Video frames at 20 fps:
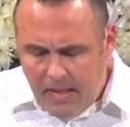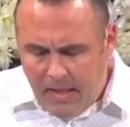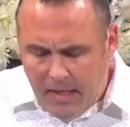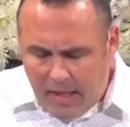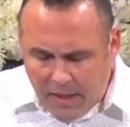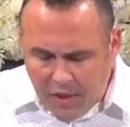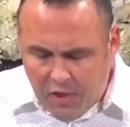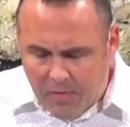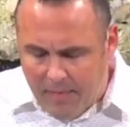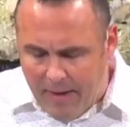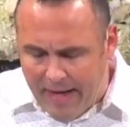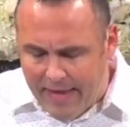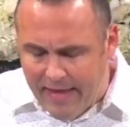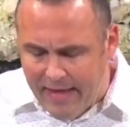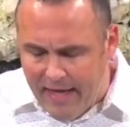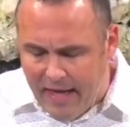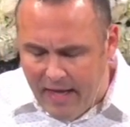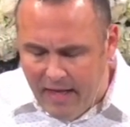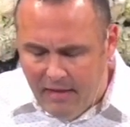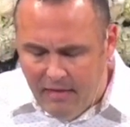Enter by the
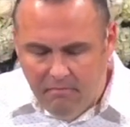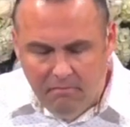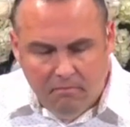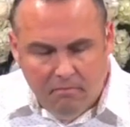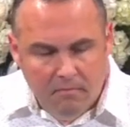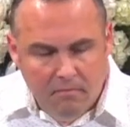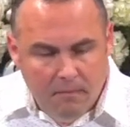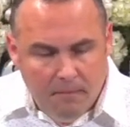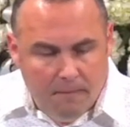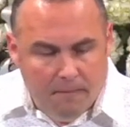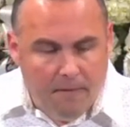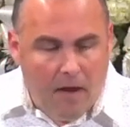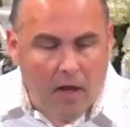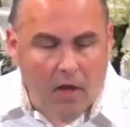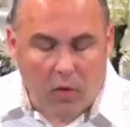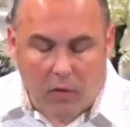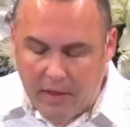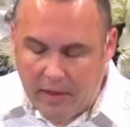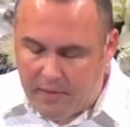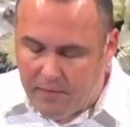gate,
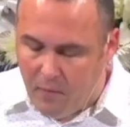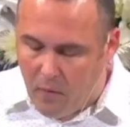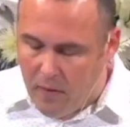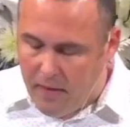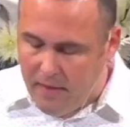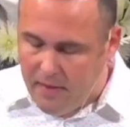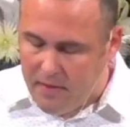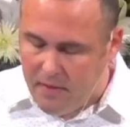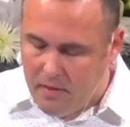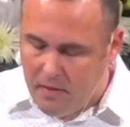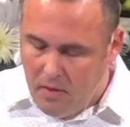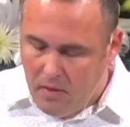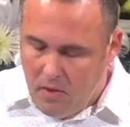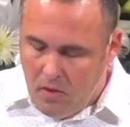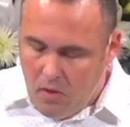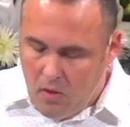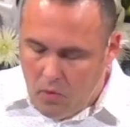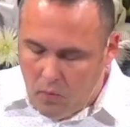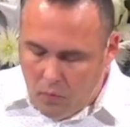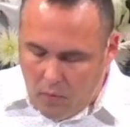follow his voice,
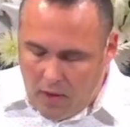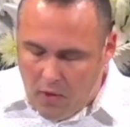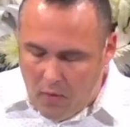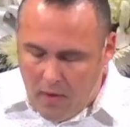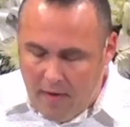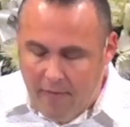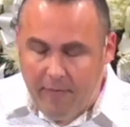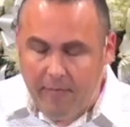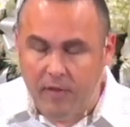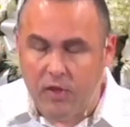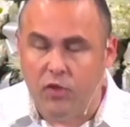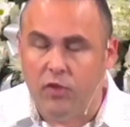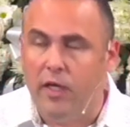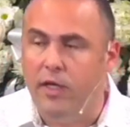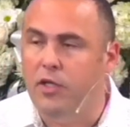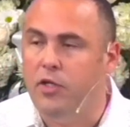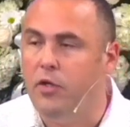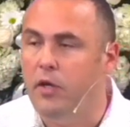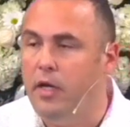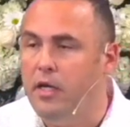run away from the
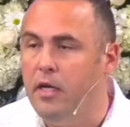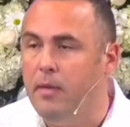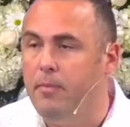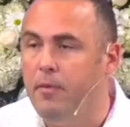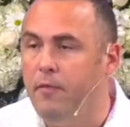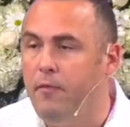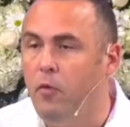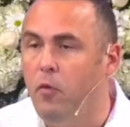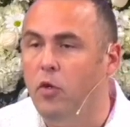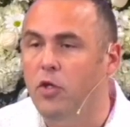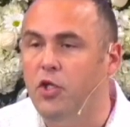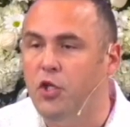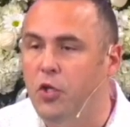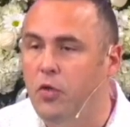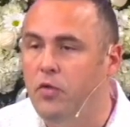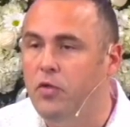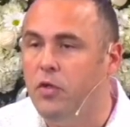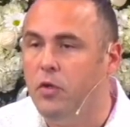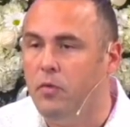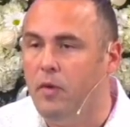stranger, and number four,
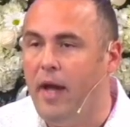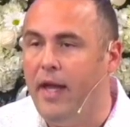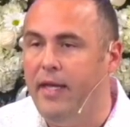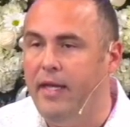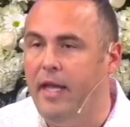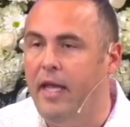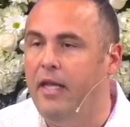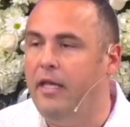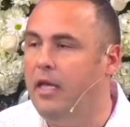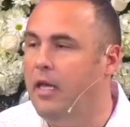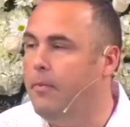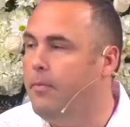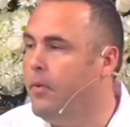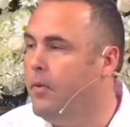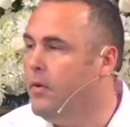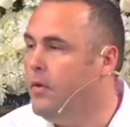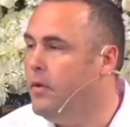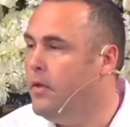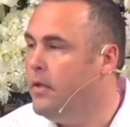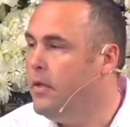choose the right
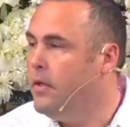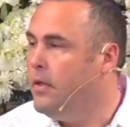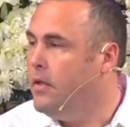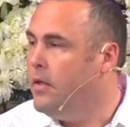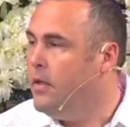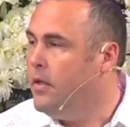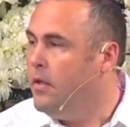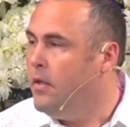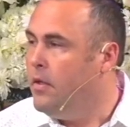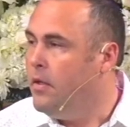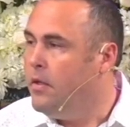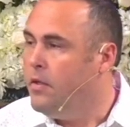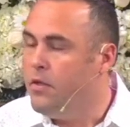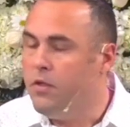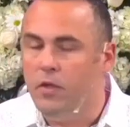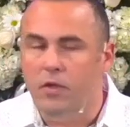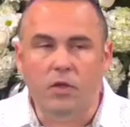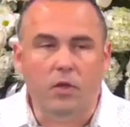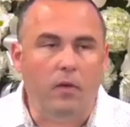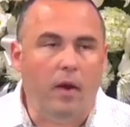gatekeeper.
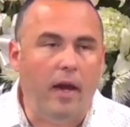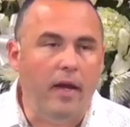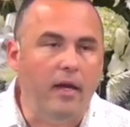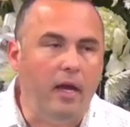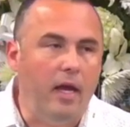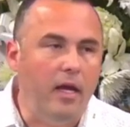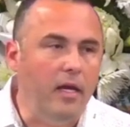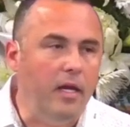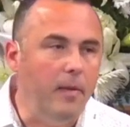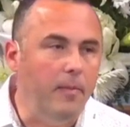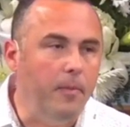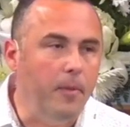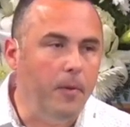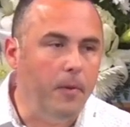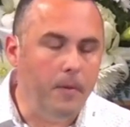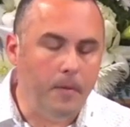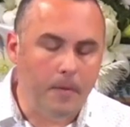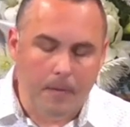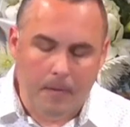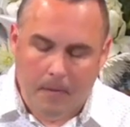Choose the right
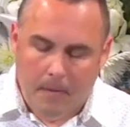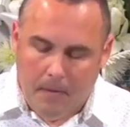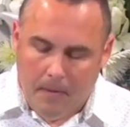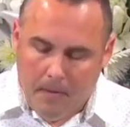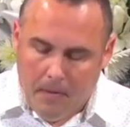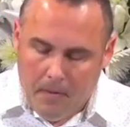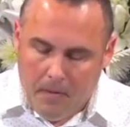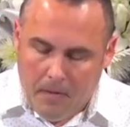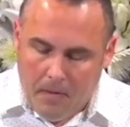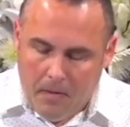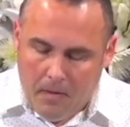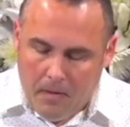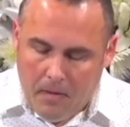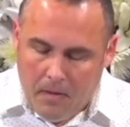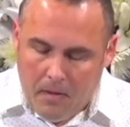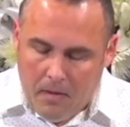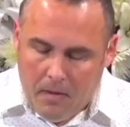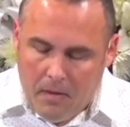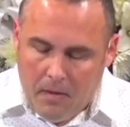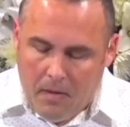gatekeeper.
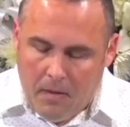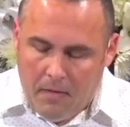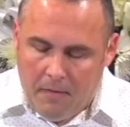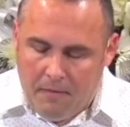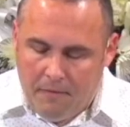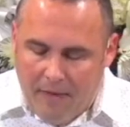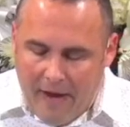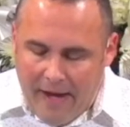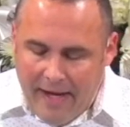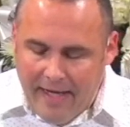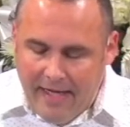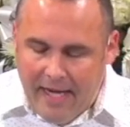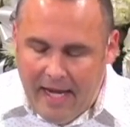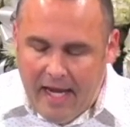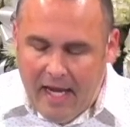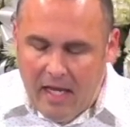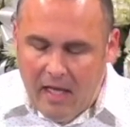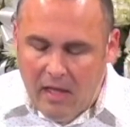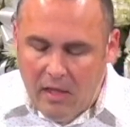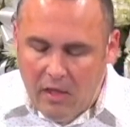Find
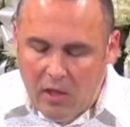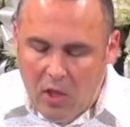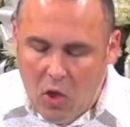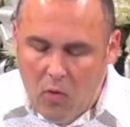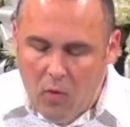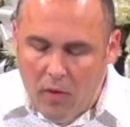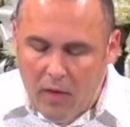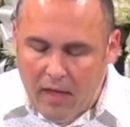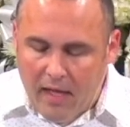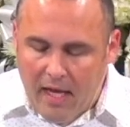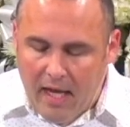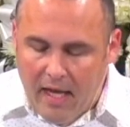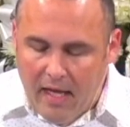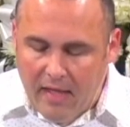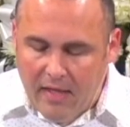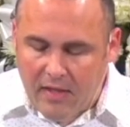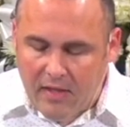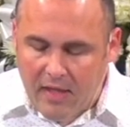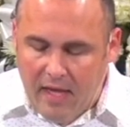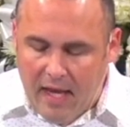a
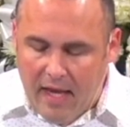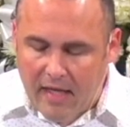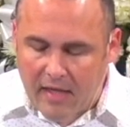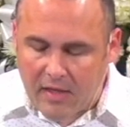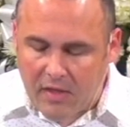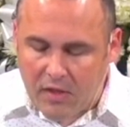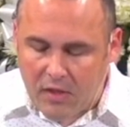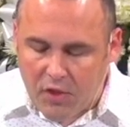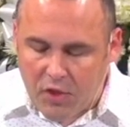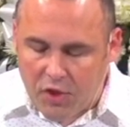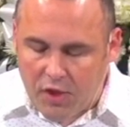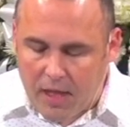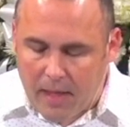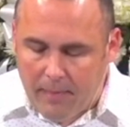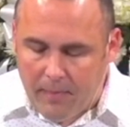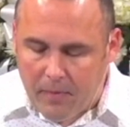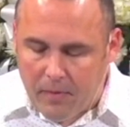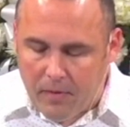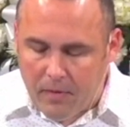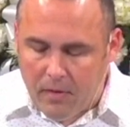lowercase s
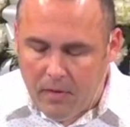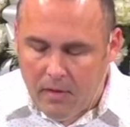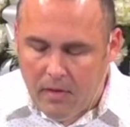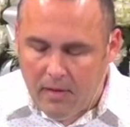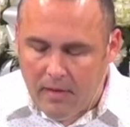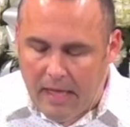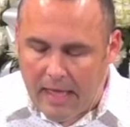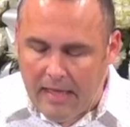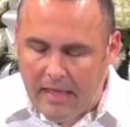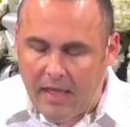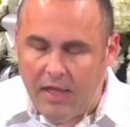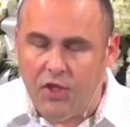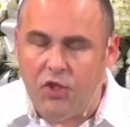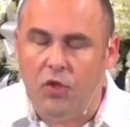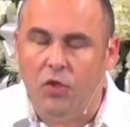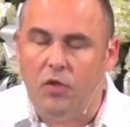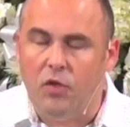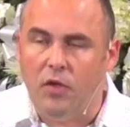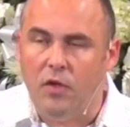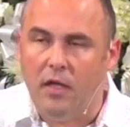shepherd that leads
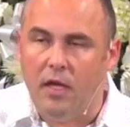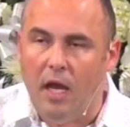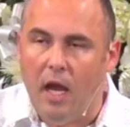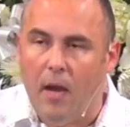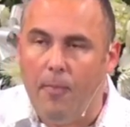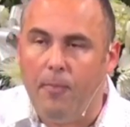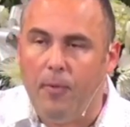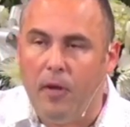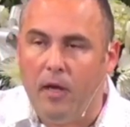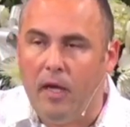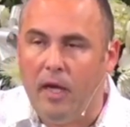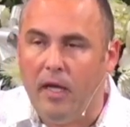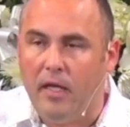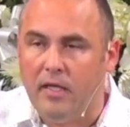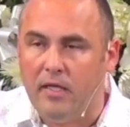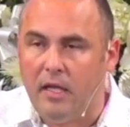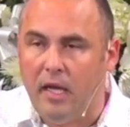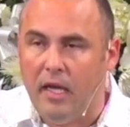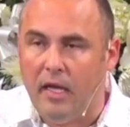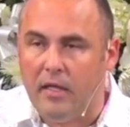you to the
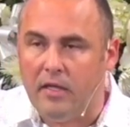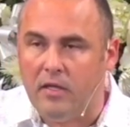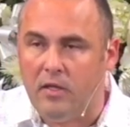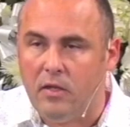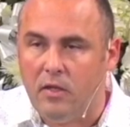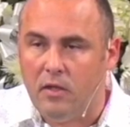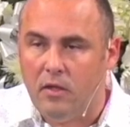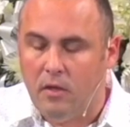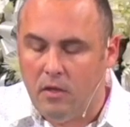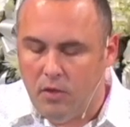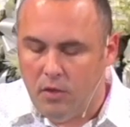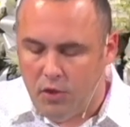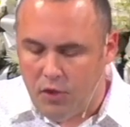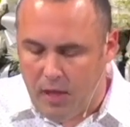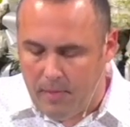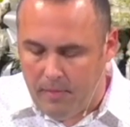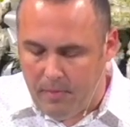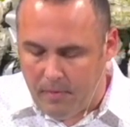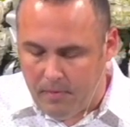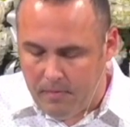uppercase s
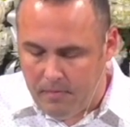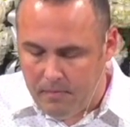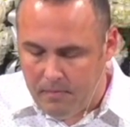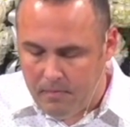shepherd.